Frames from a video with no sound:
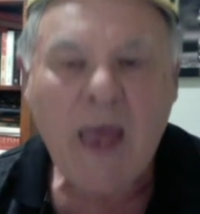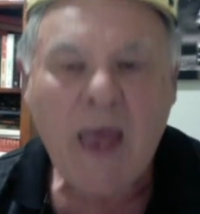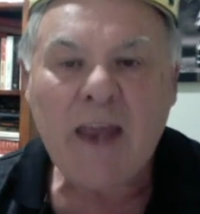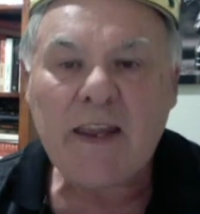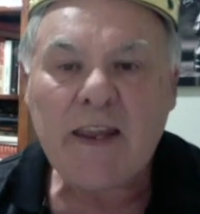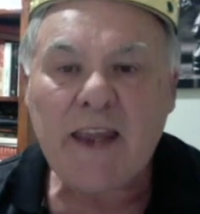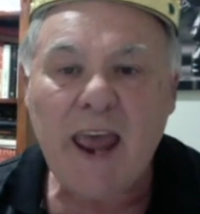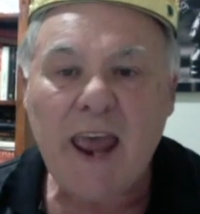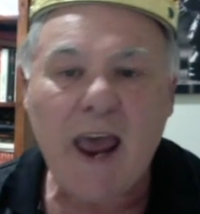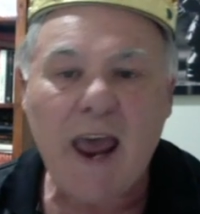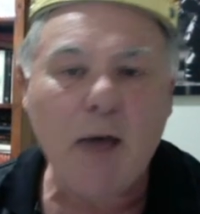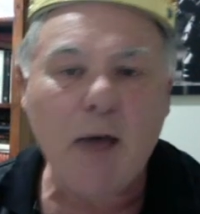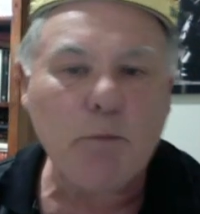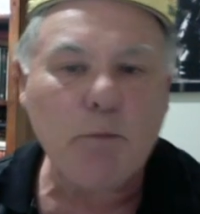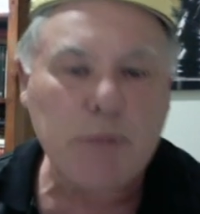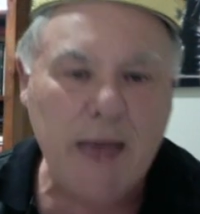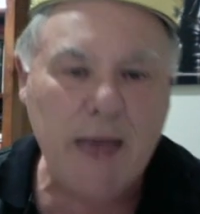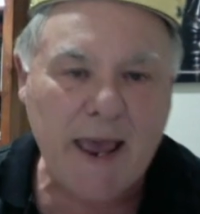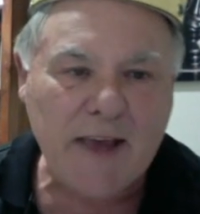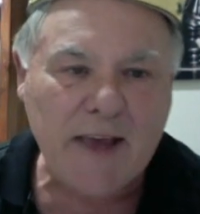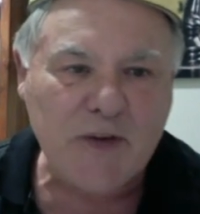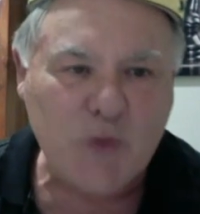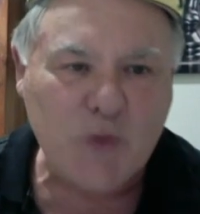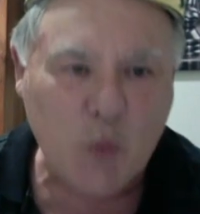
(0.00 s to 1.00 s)
Now
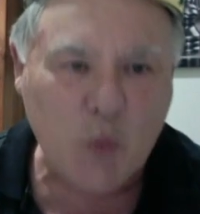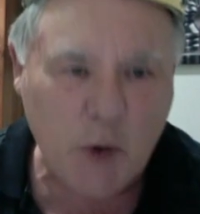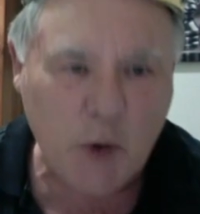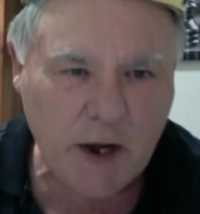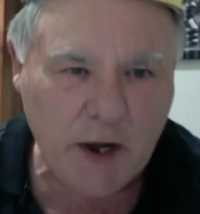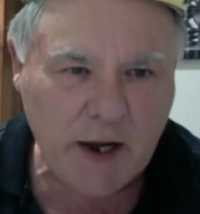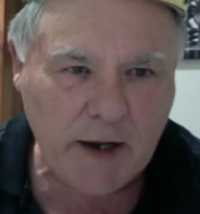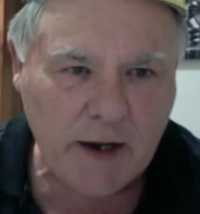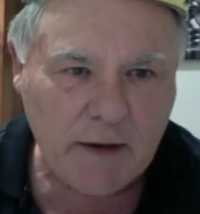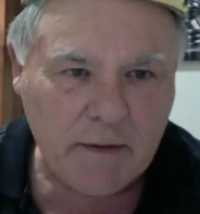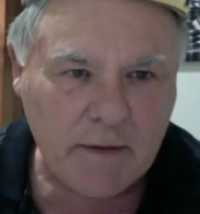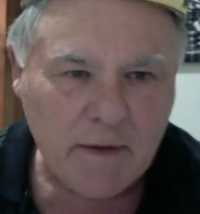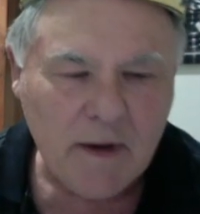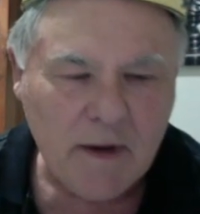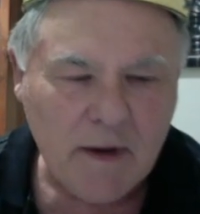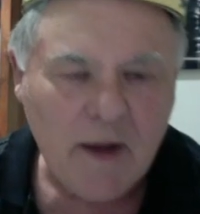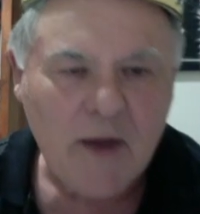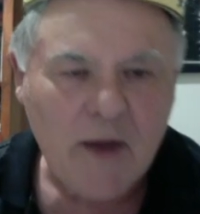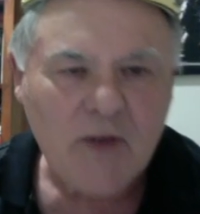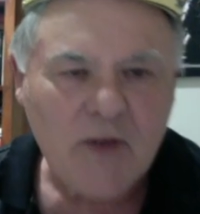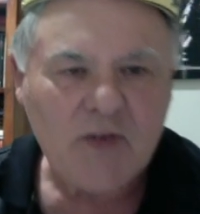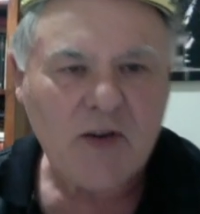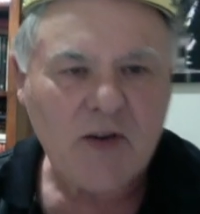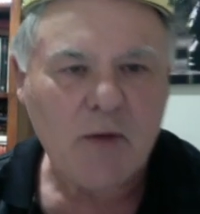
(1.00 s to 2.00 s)
black's winning.
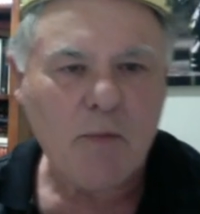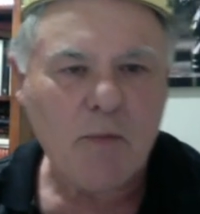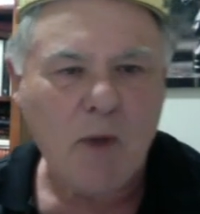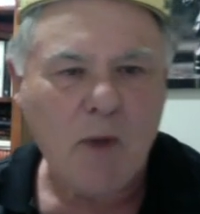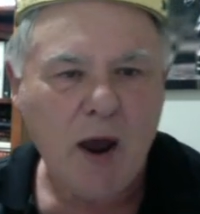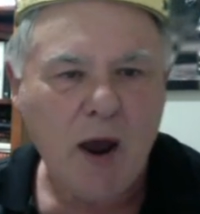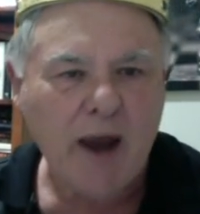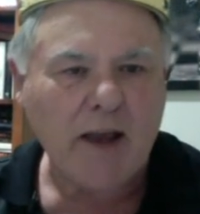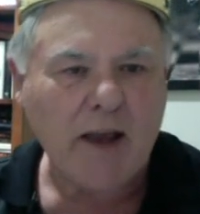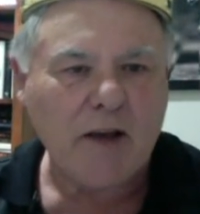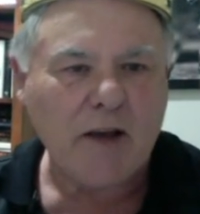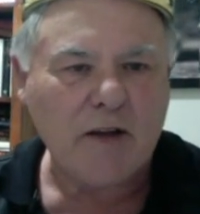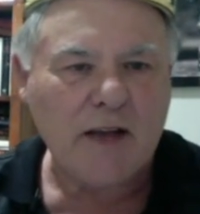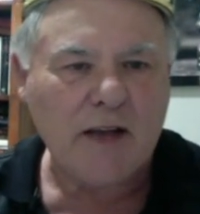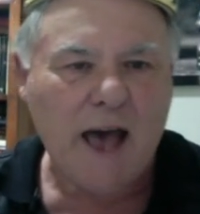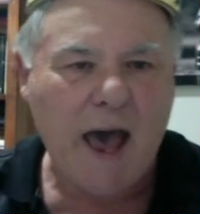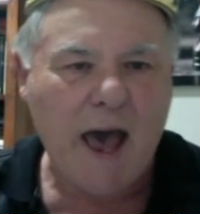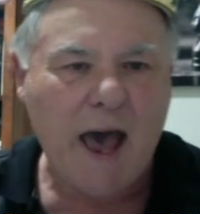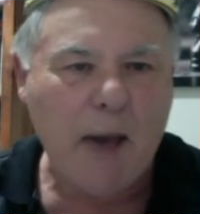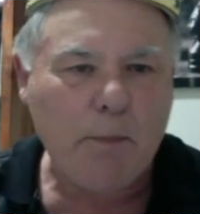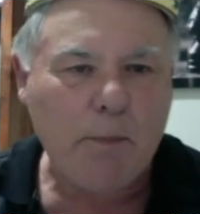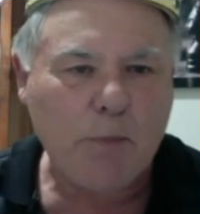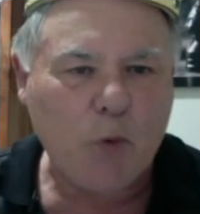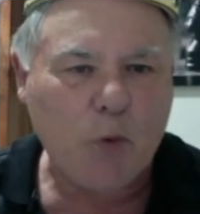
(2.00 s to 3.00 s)
So Michael
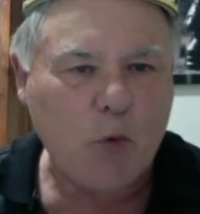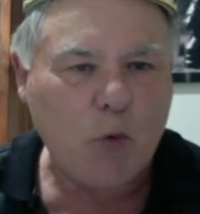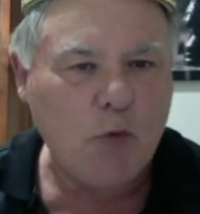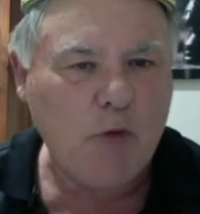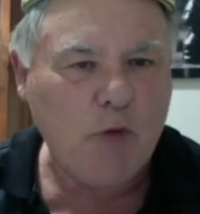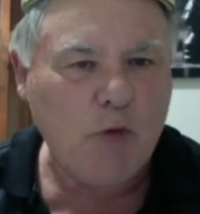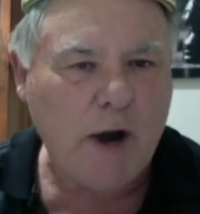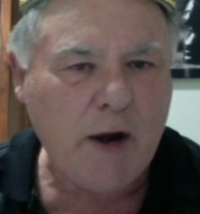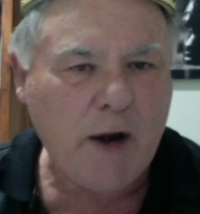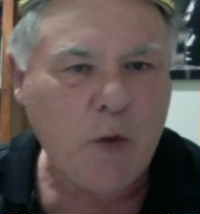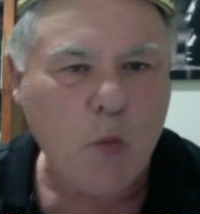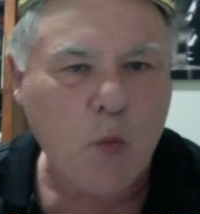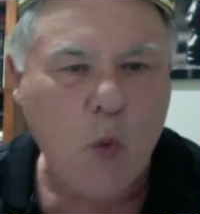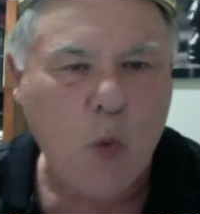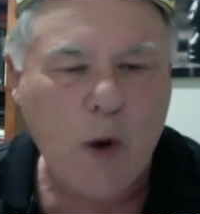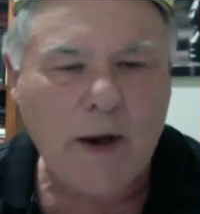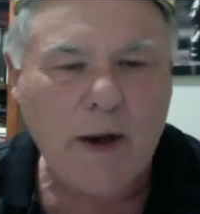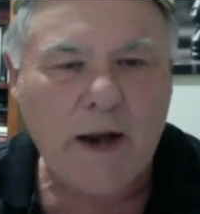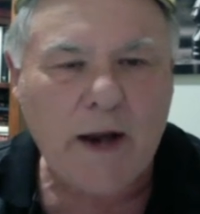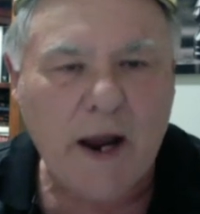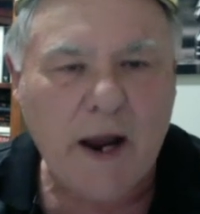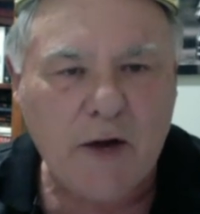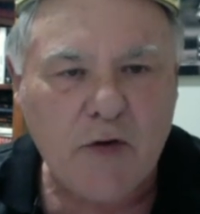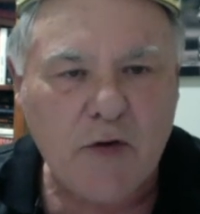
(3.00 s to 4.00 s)
up, rated
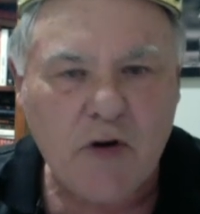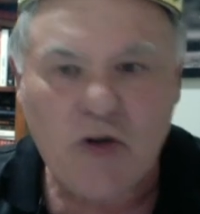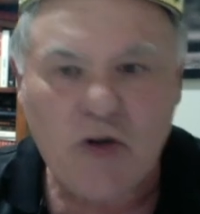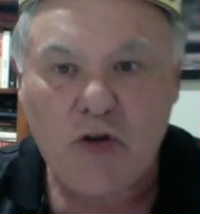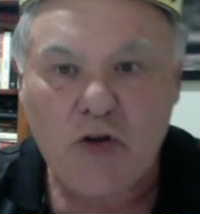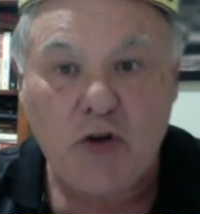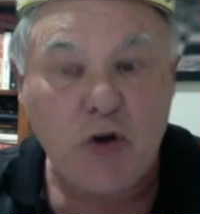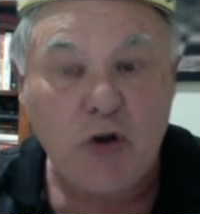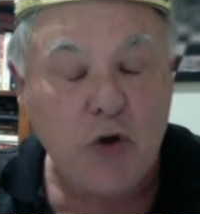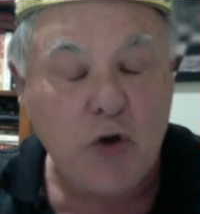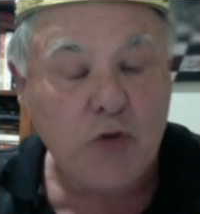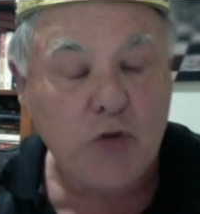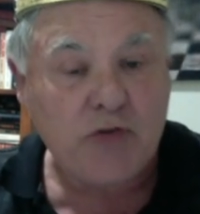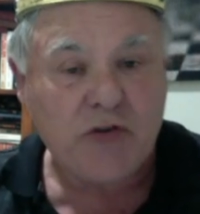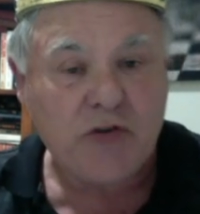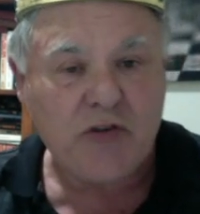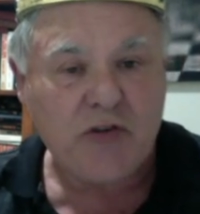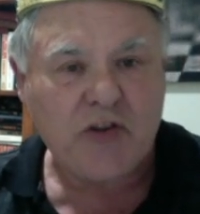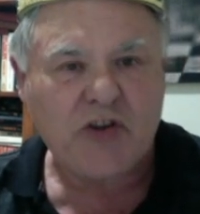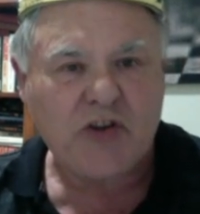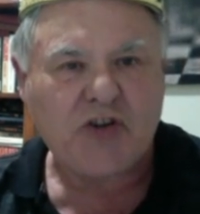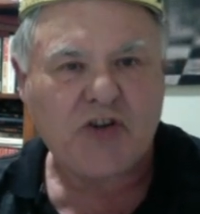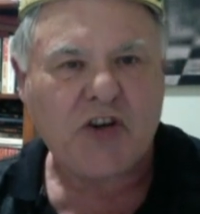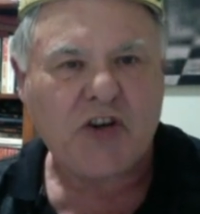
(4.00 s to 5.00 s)
100, new to
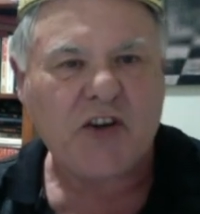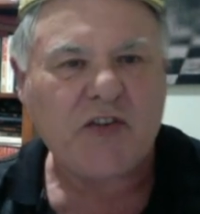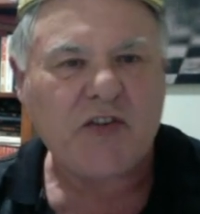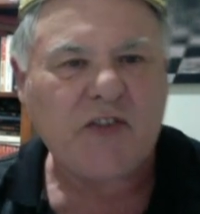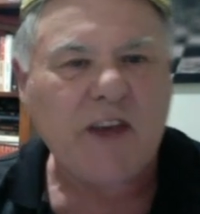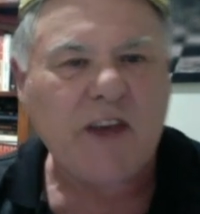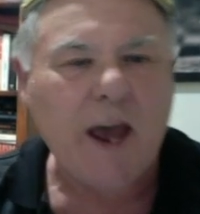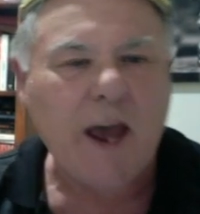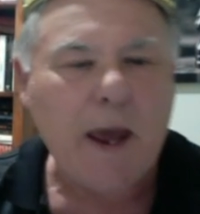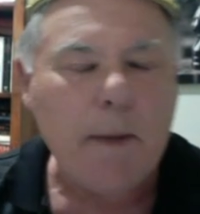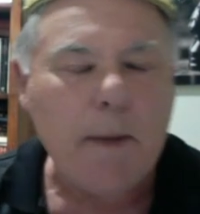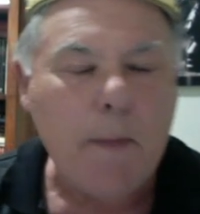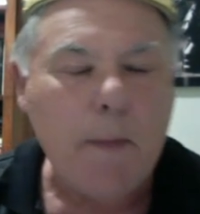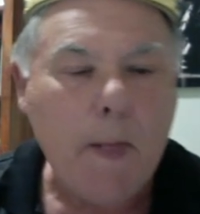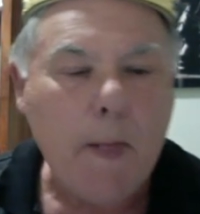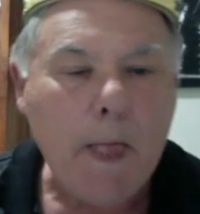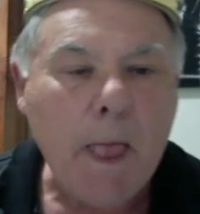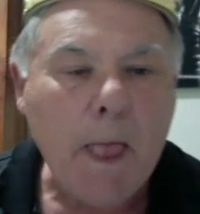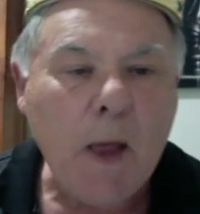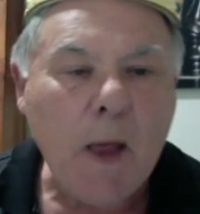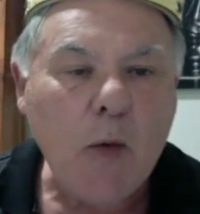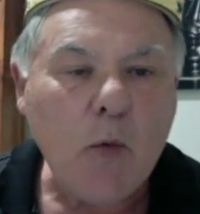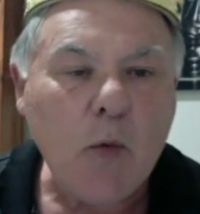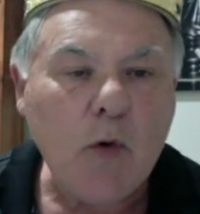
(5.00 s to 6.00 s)
the chess game.
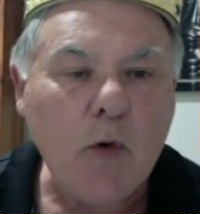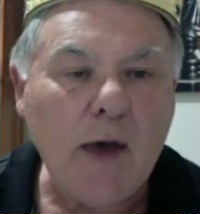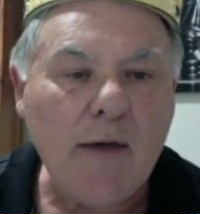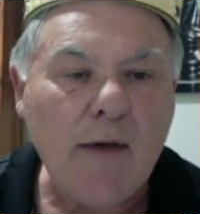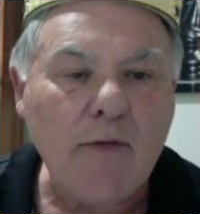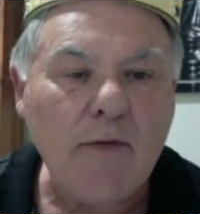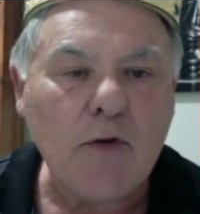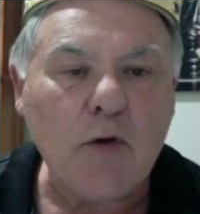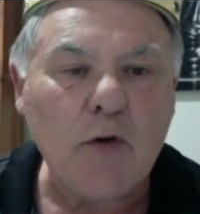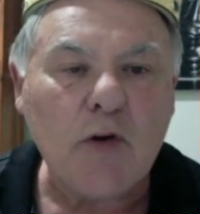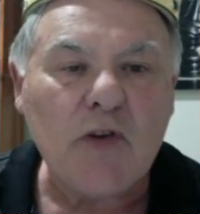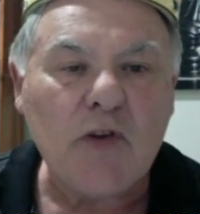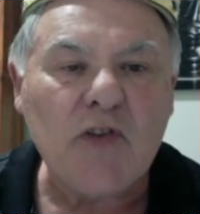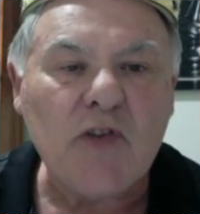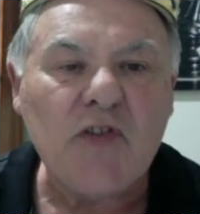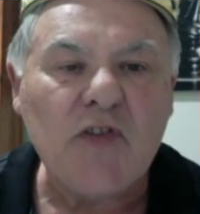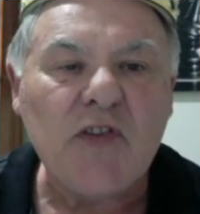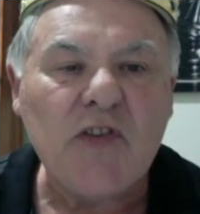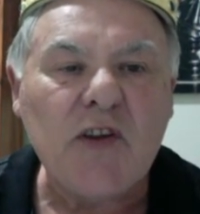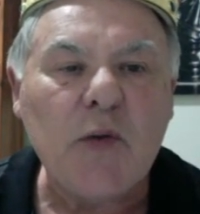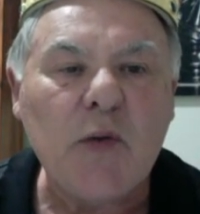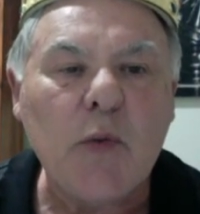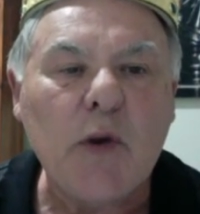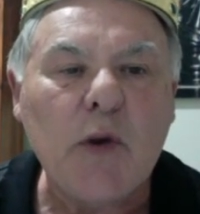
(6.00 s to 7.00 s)
We'll have a look and
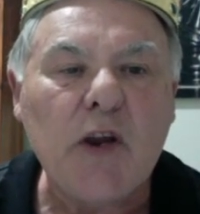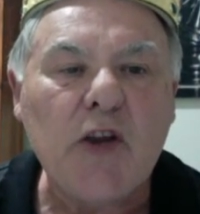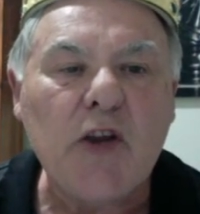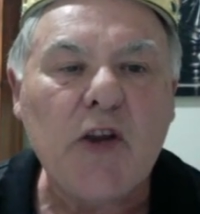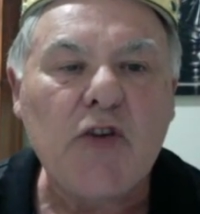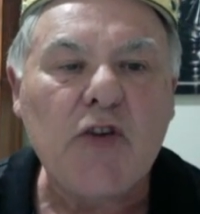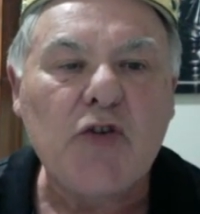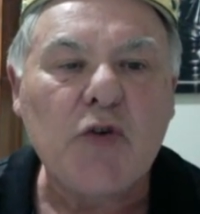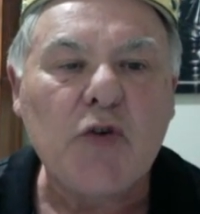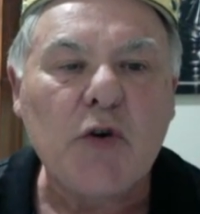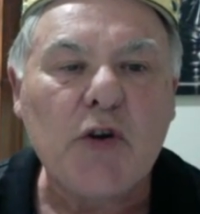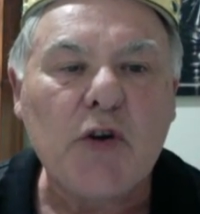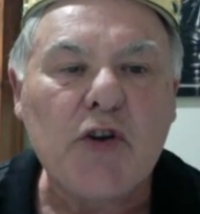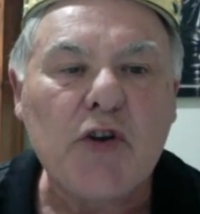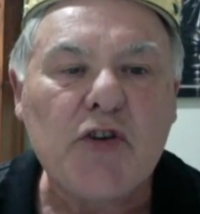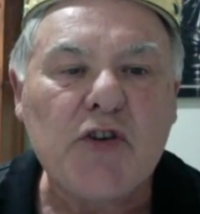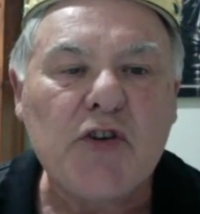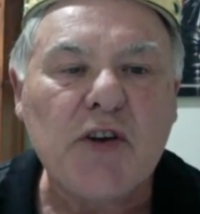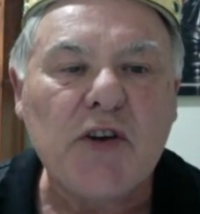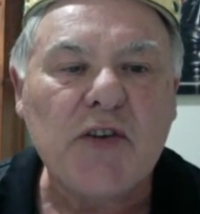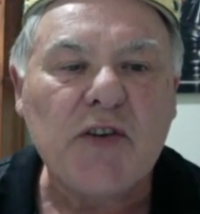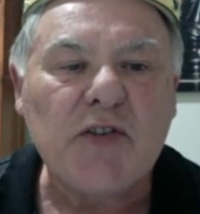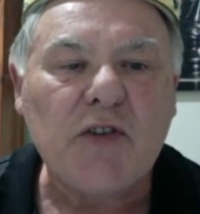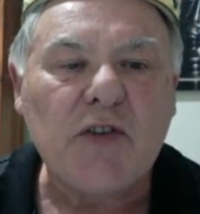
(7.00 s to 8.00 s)
see when he joined
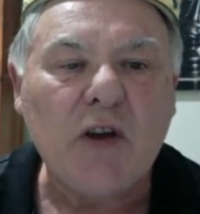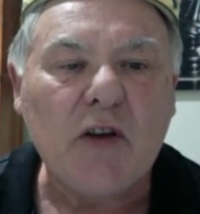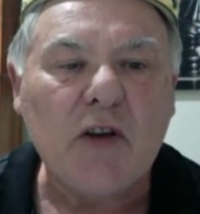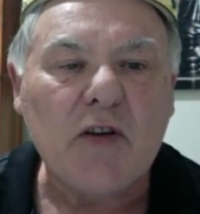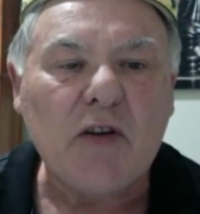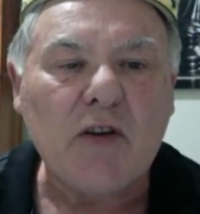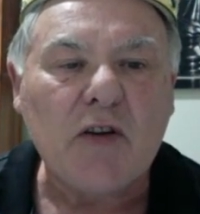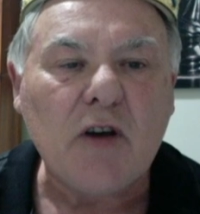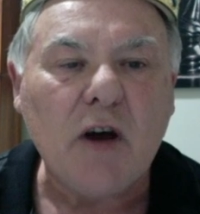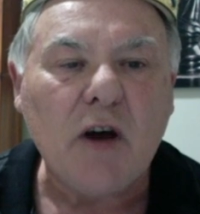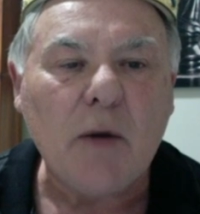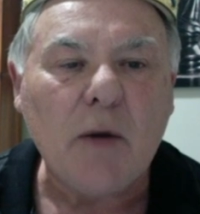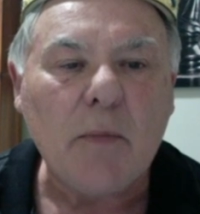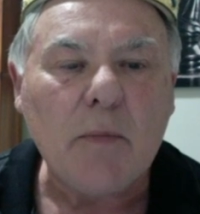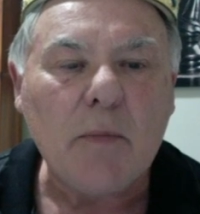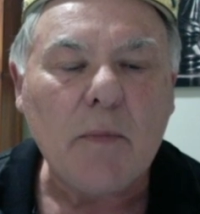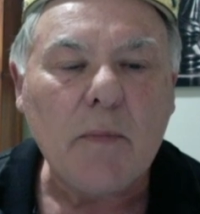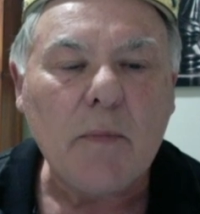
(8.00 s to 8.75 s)
chess.com.